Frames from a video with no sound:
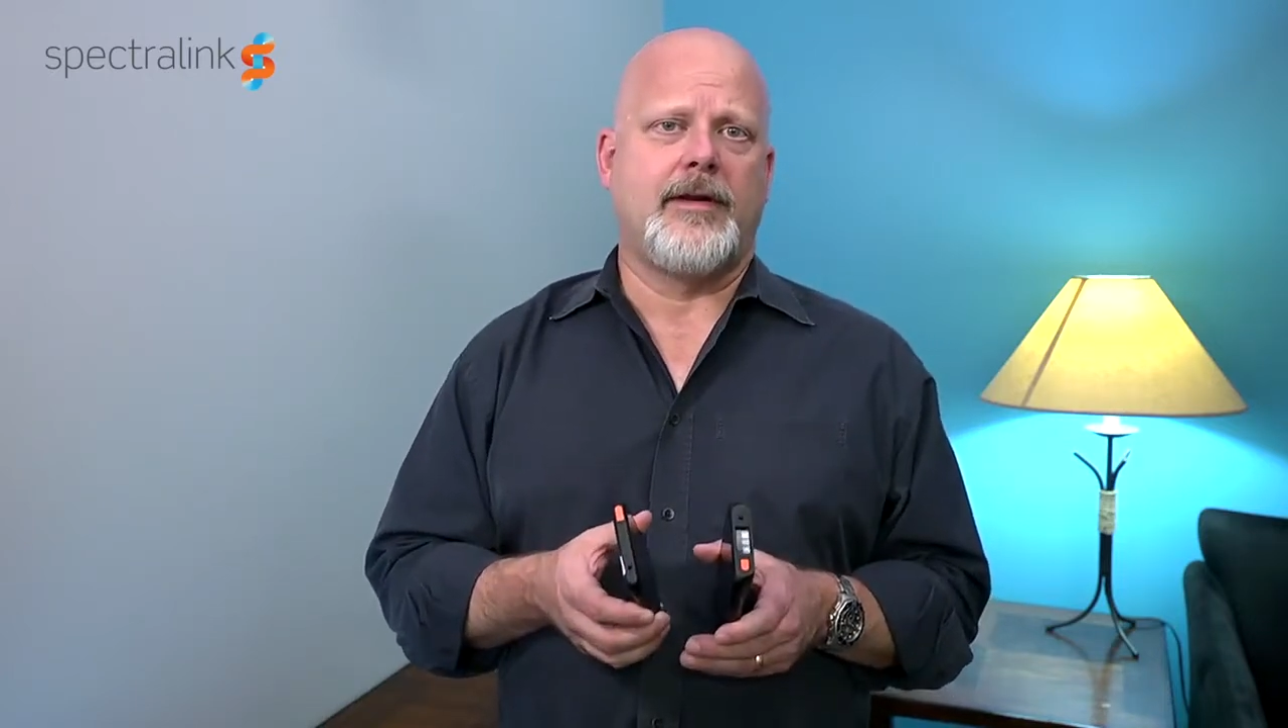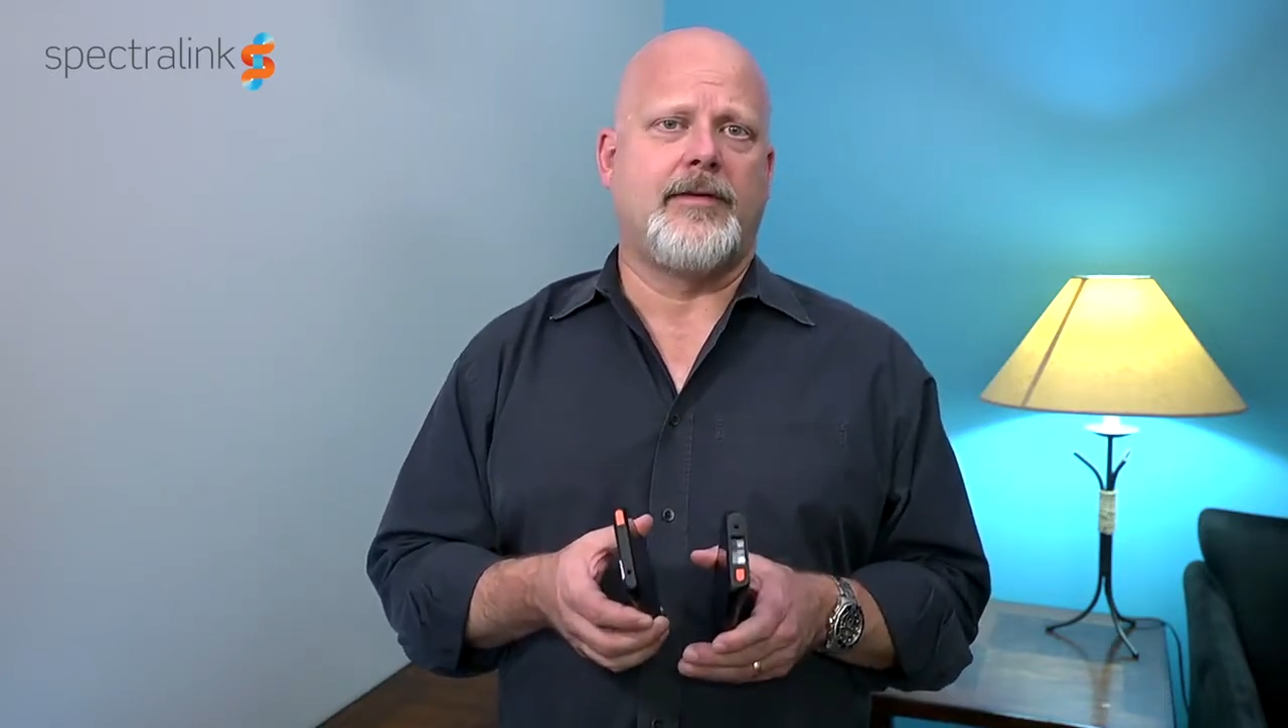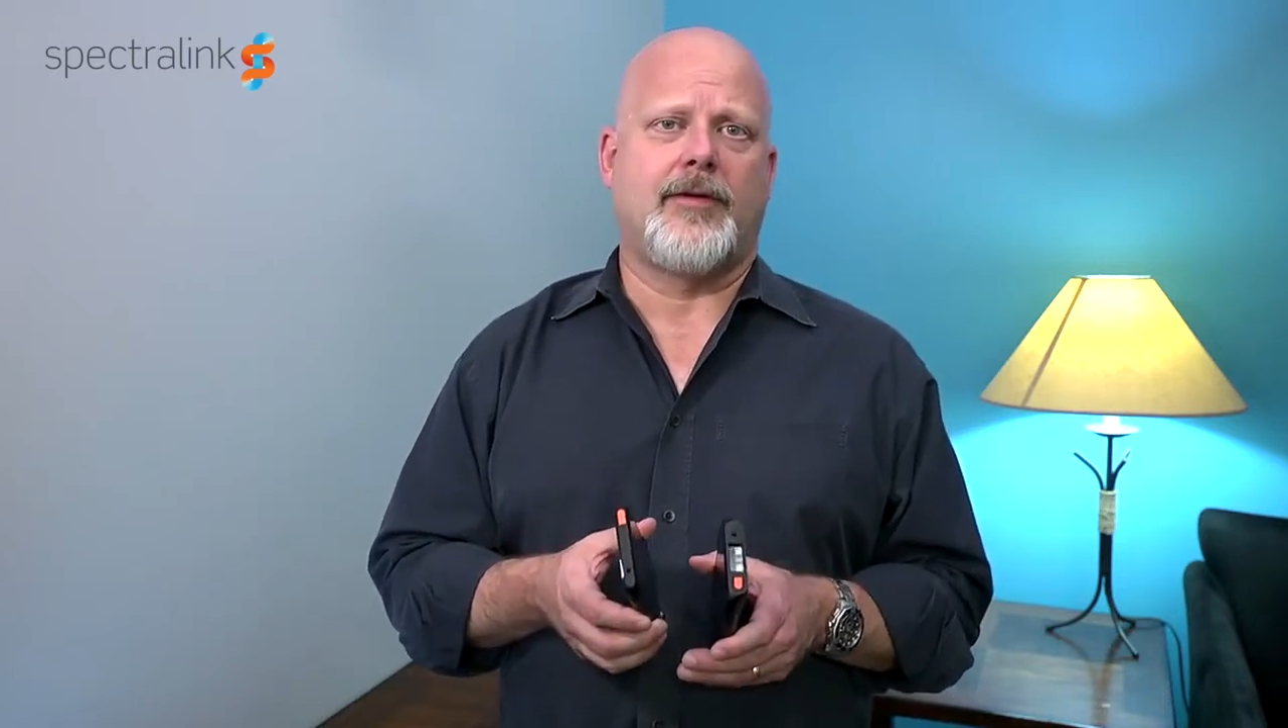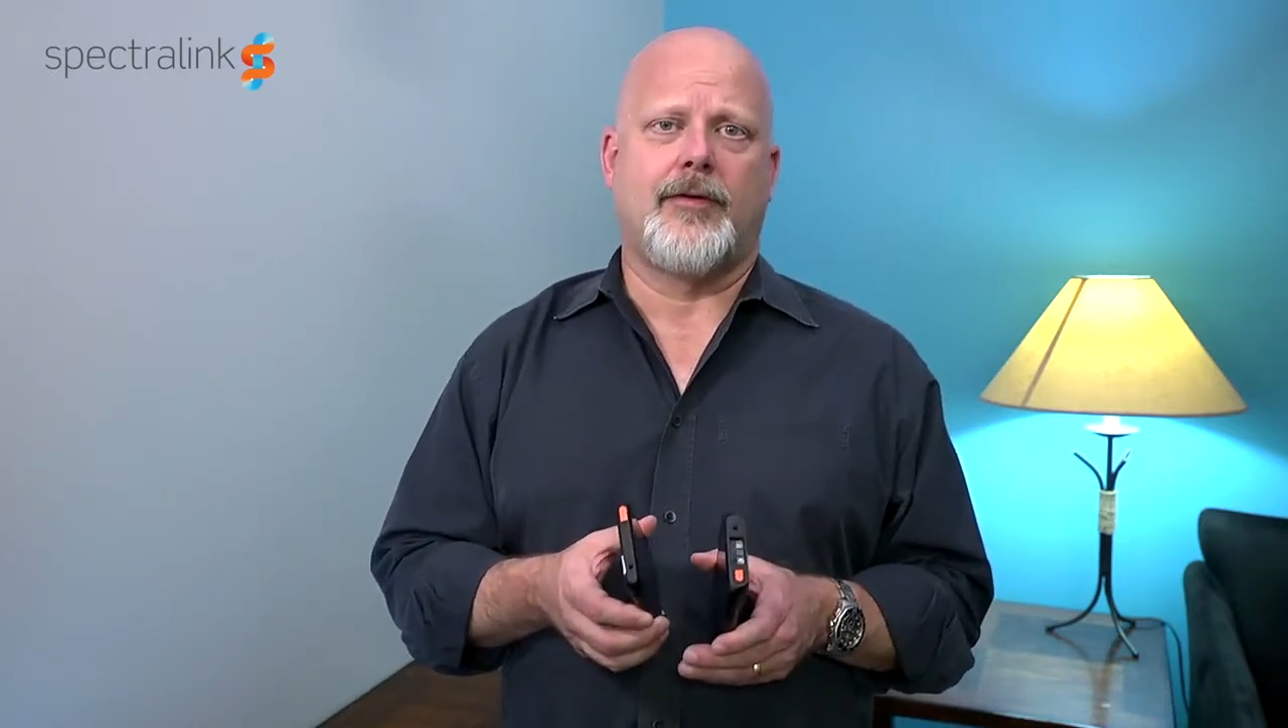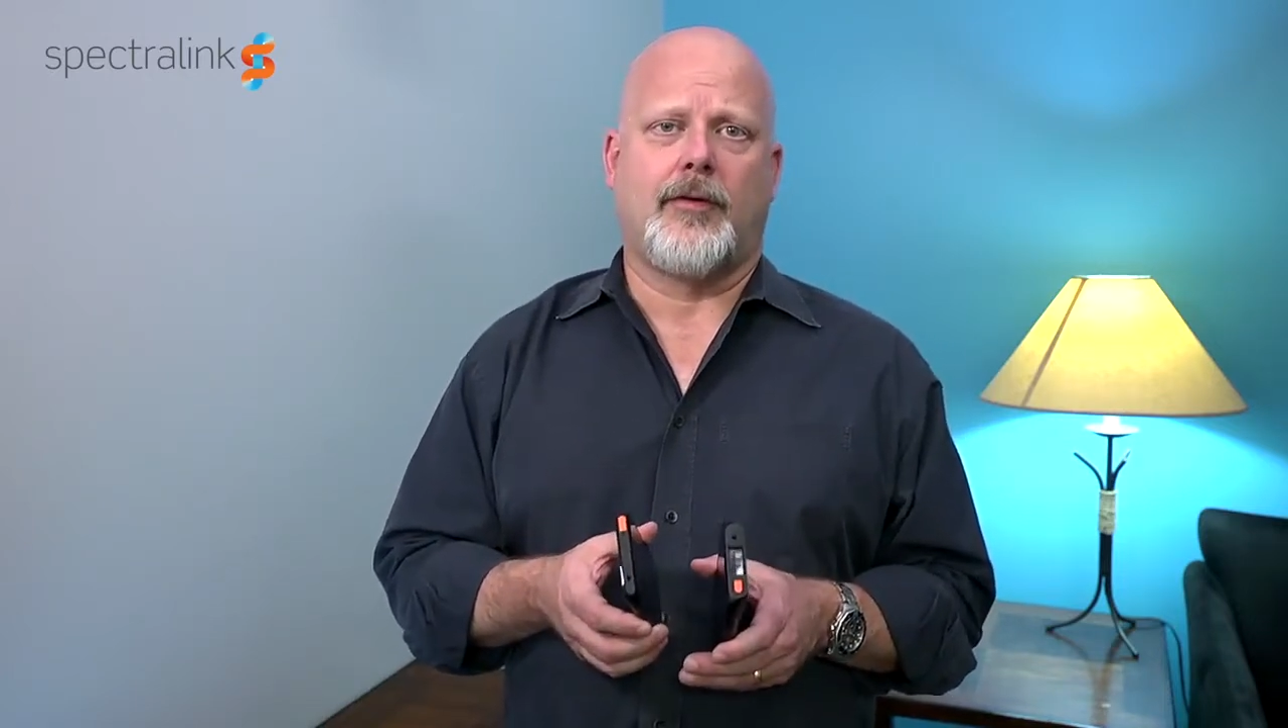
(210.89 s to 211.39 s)

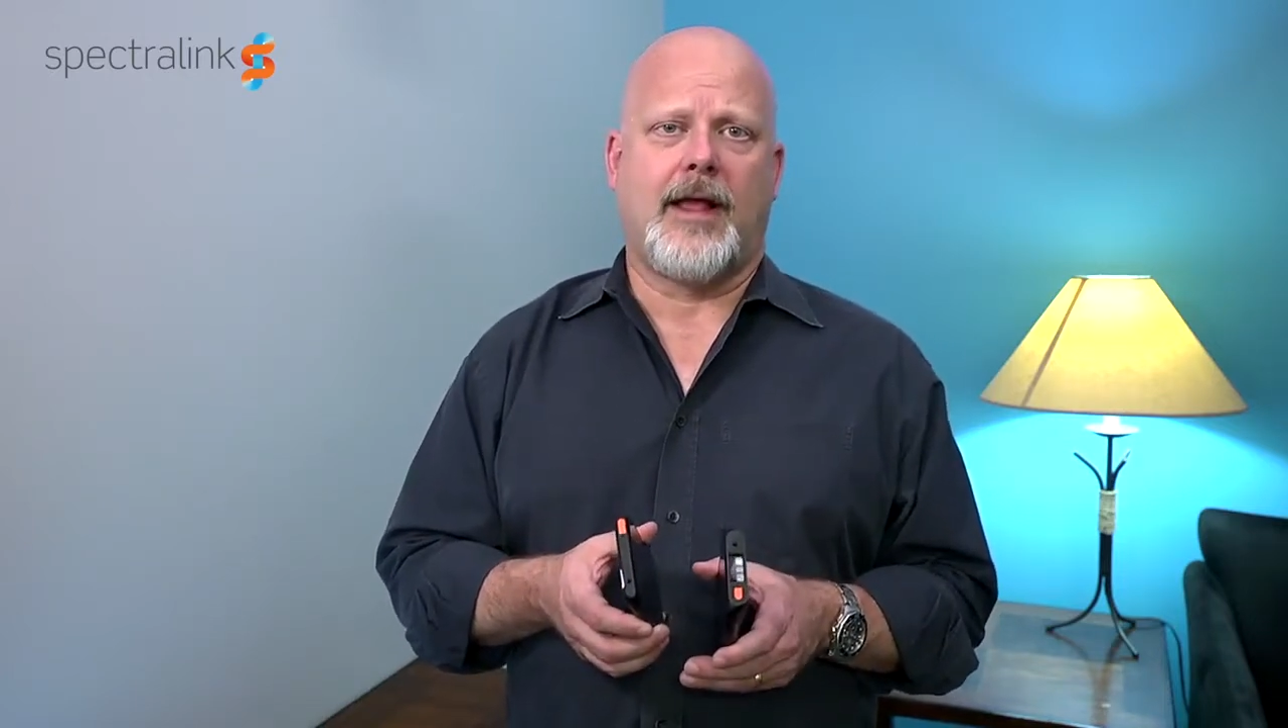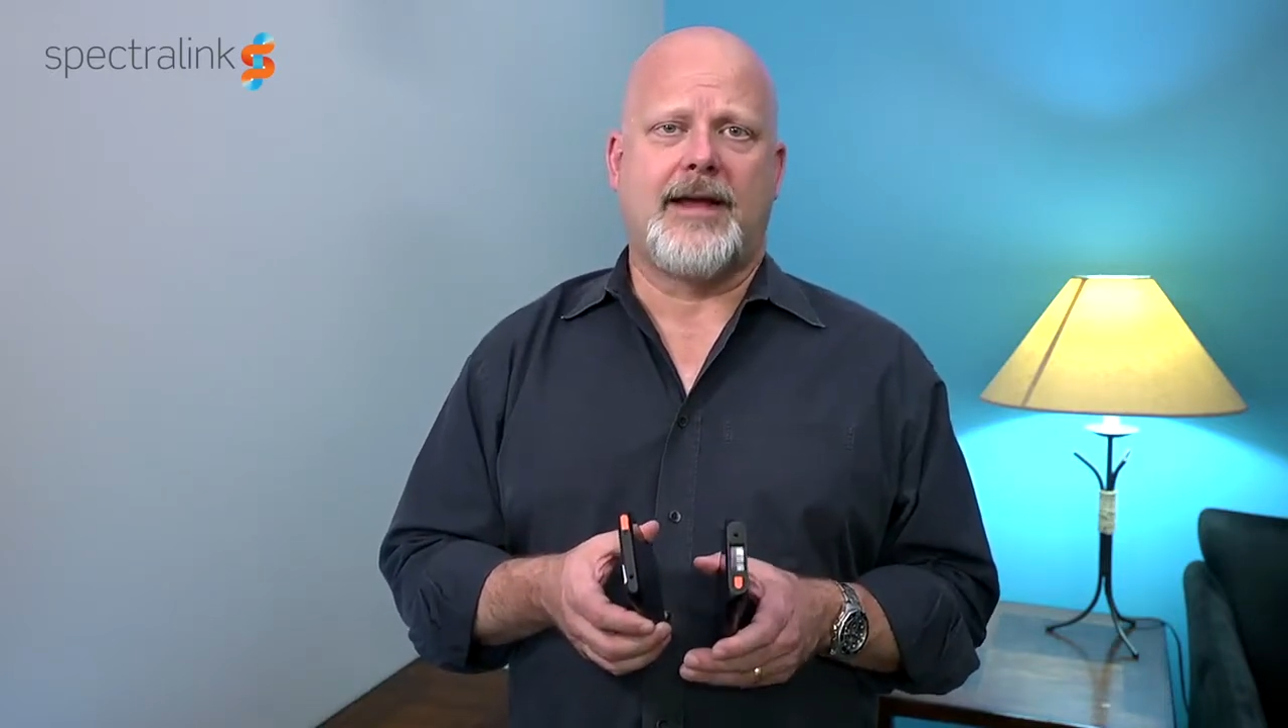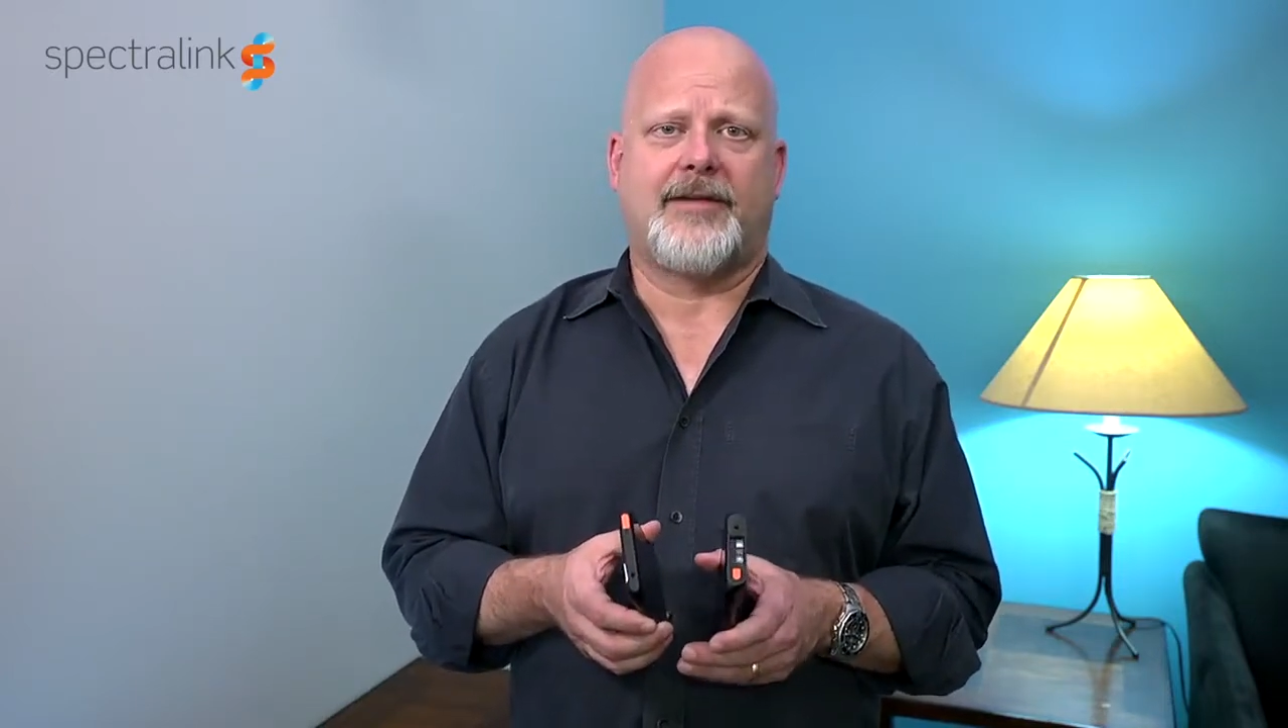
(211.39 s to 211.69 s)
internal